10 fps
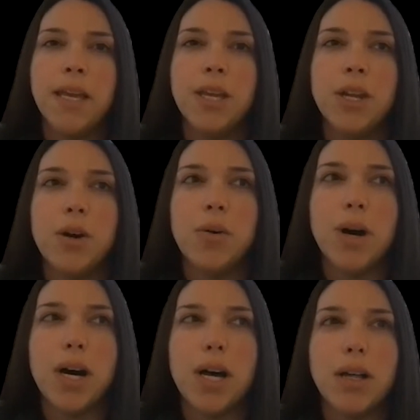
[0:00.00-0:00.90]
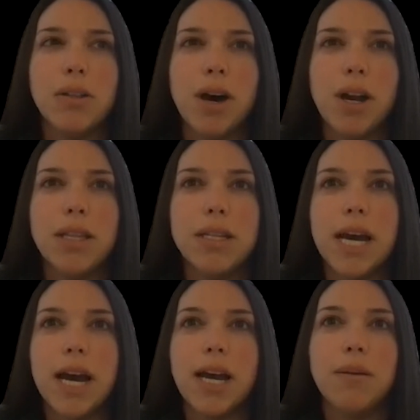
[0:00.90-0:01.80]
A lot of the
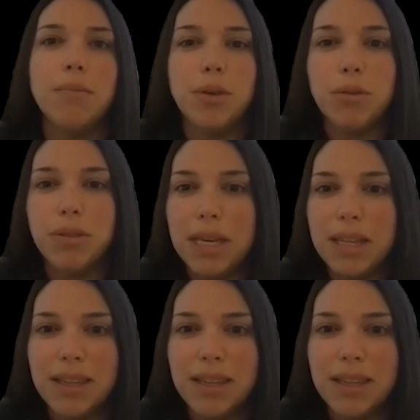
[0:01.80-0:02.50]
time you think